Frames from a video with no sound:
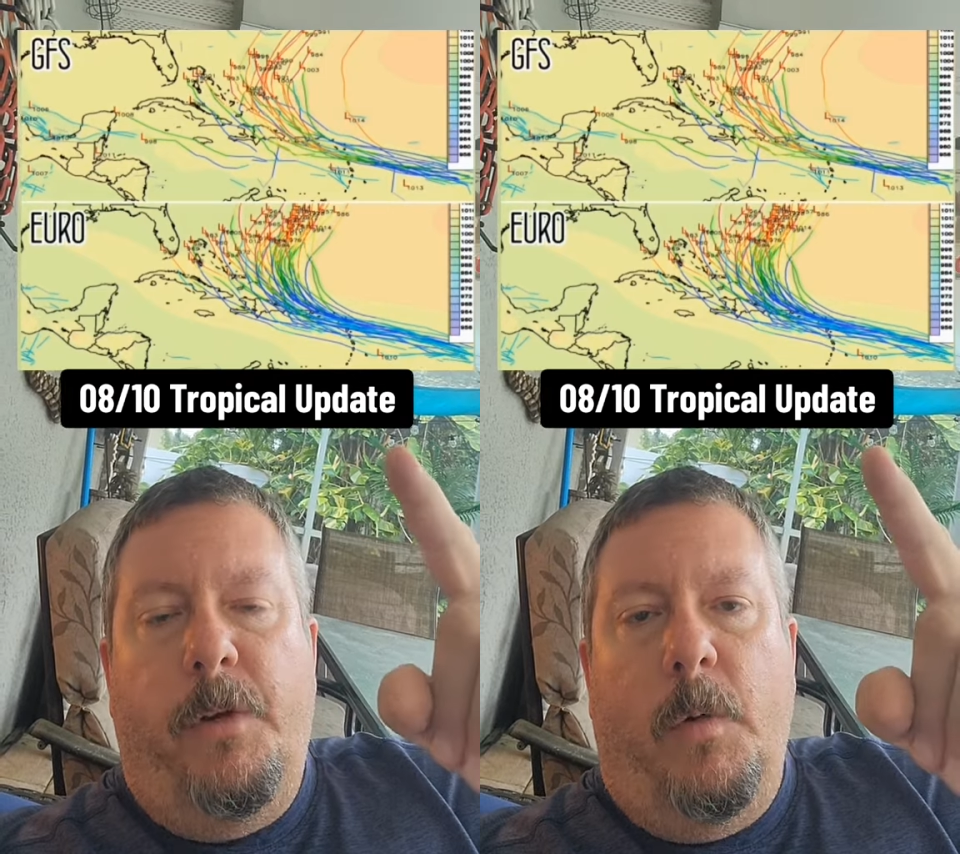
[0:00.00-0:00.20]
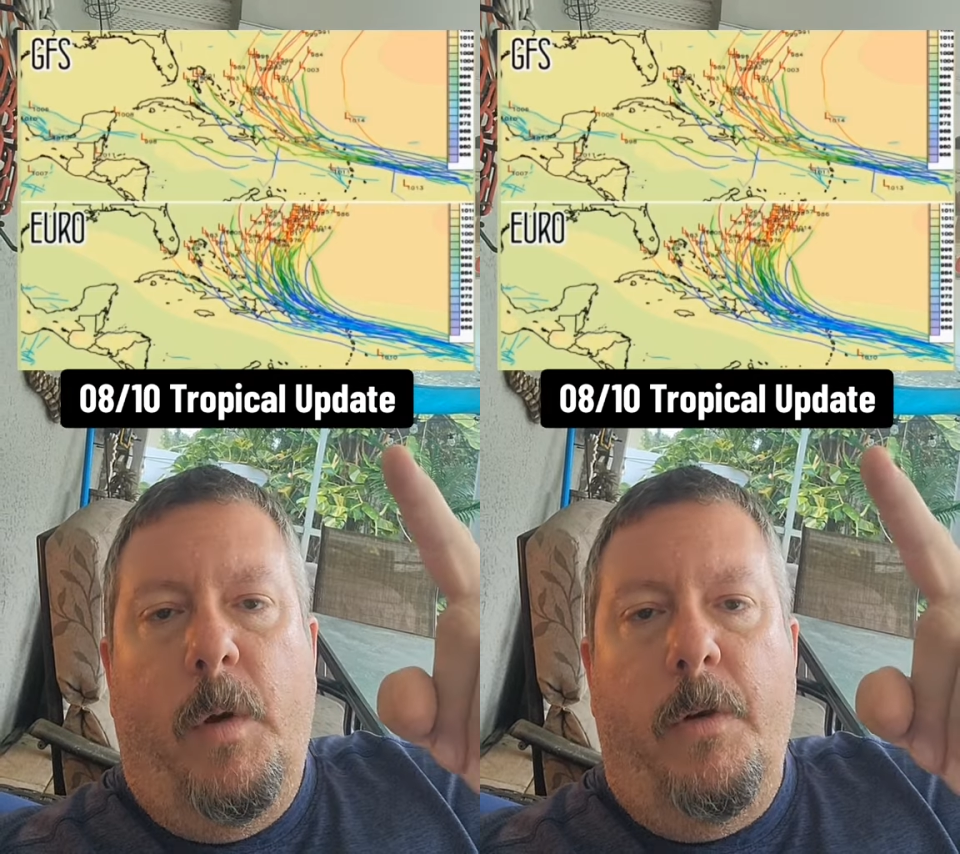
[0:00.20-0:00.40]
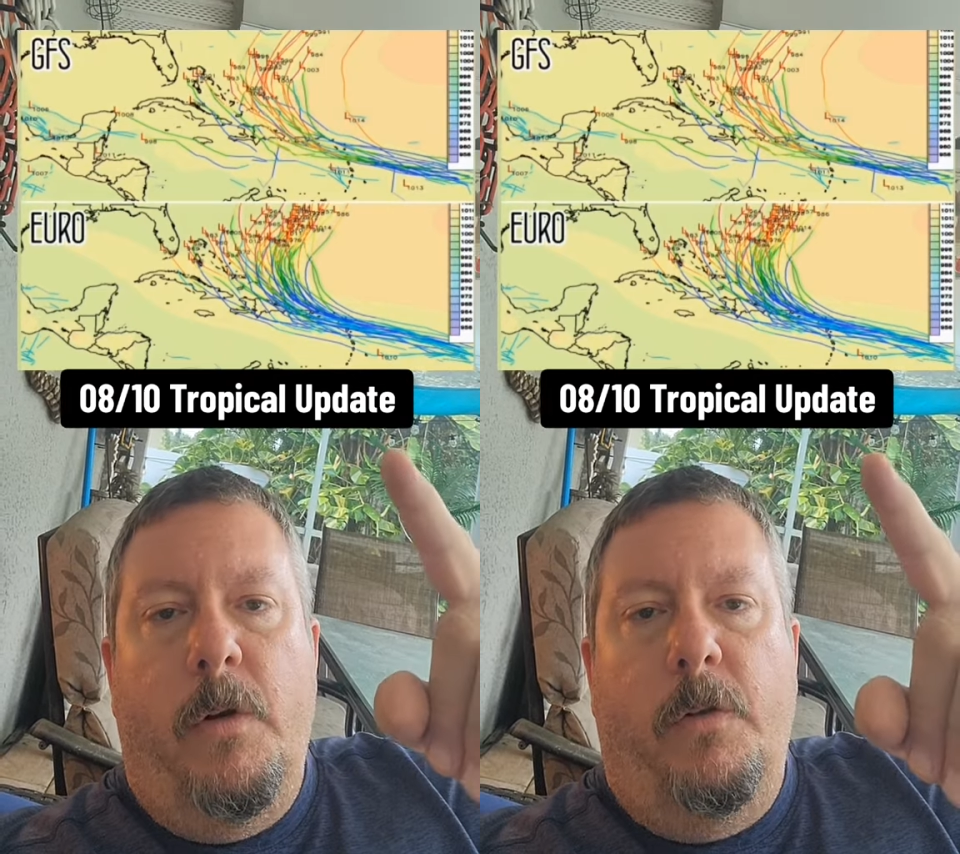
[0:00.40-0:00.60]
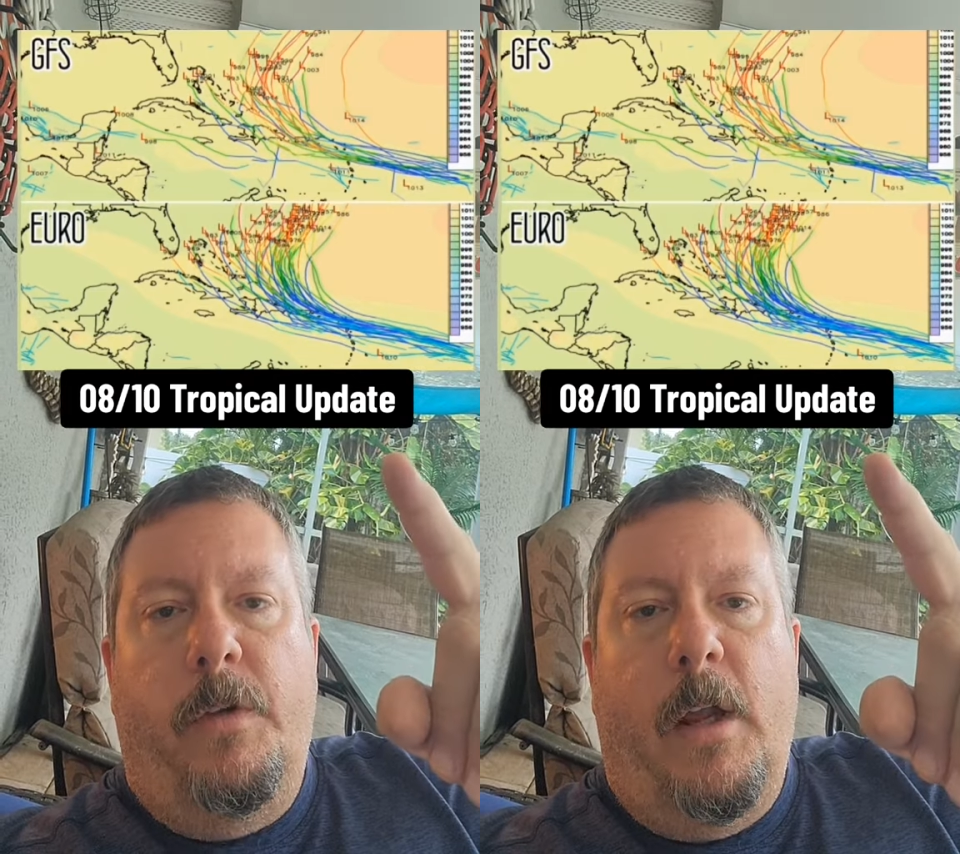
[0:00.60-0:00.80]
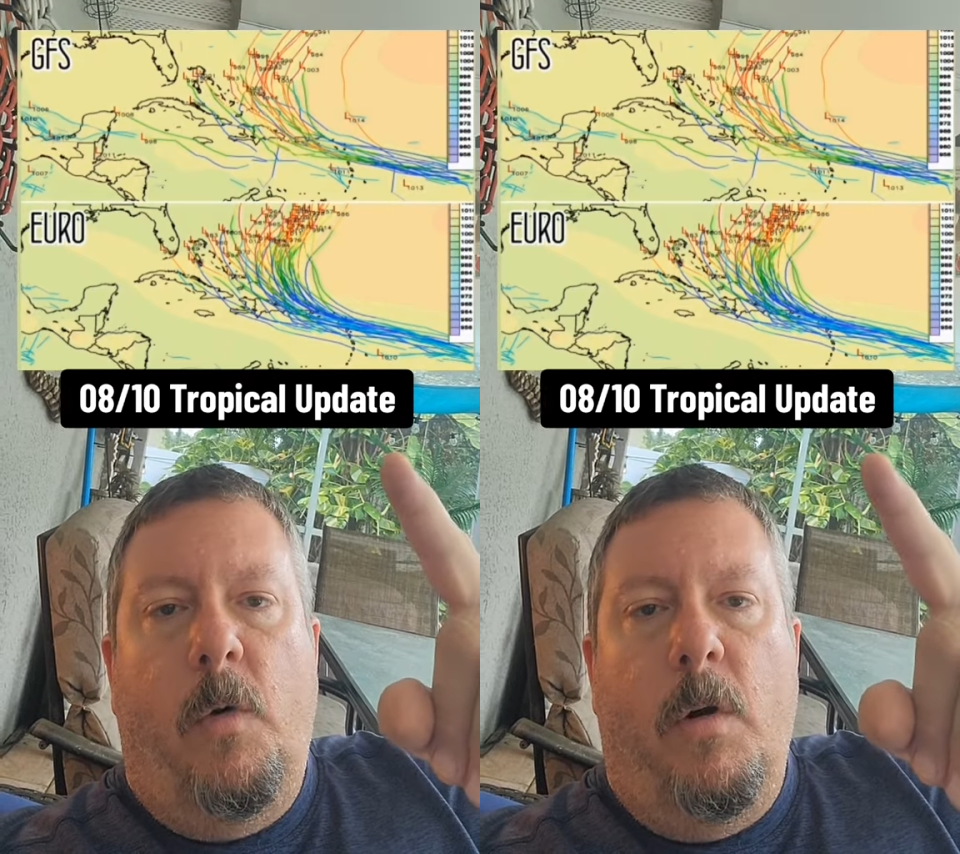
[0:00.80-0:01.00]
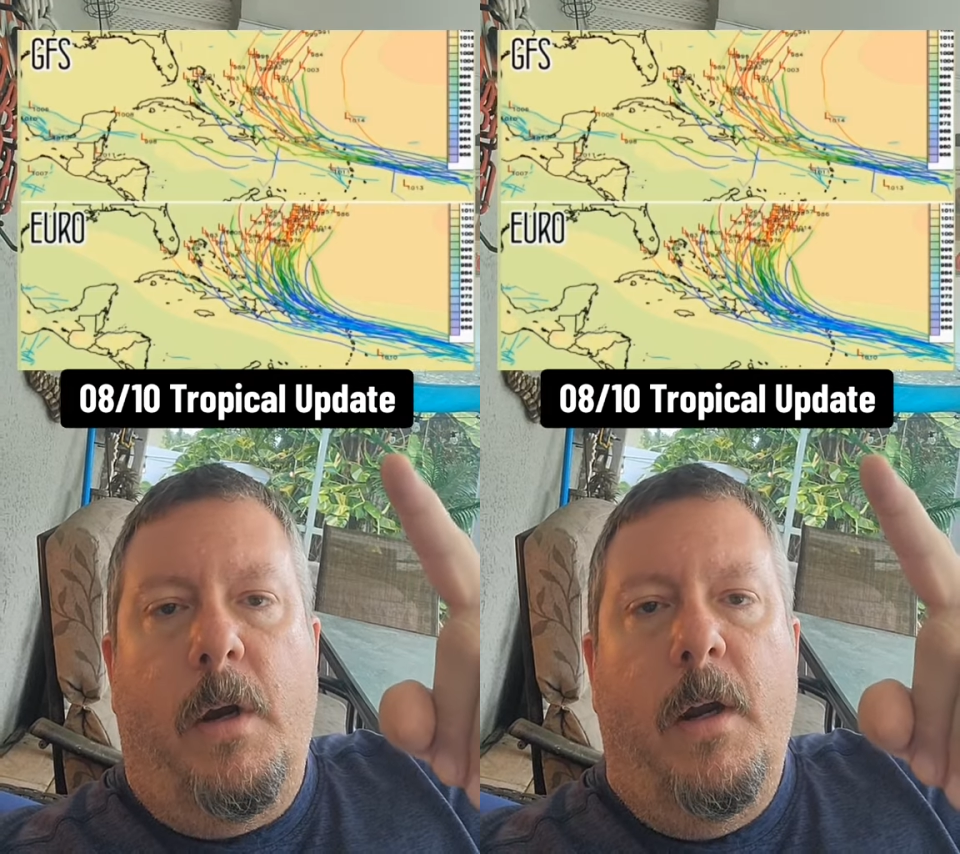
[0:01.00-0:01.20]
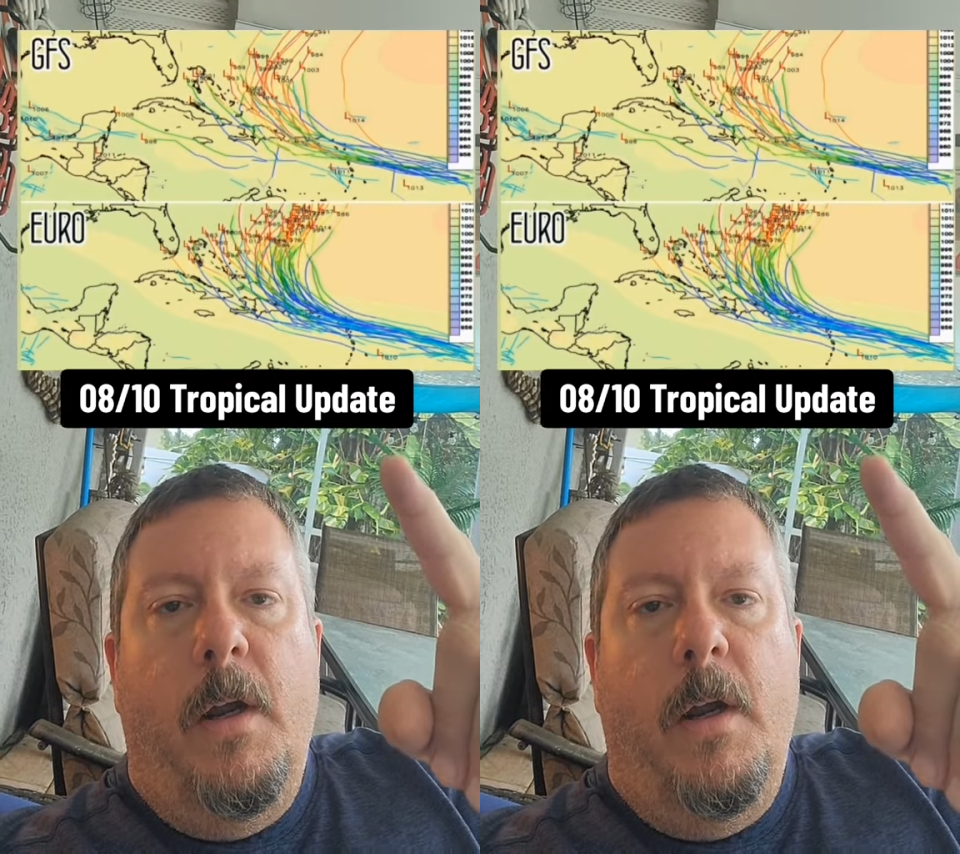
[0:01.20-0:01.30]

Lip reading: here at weathernerds.org.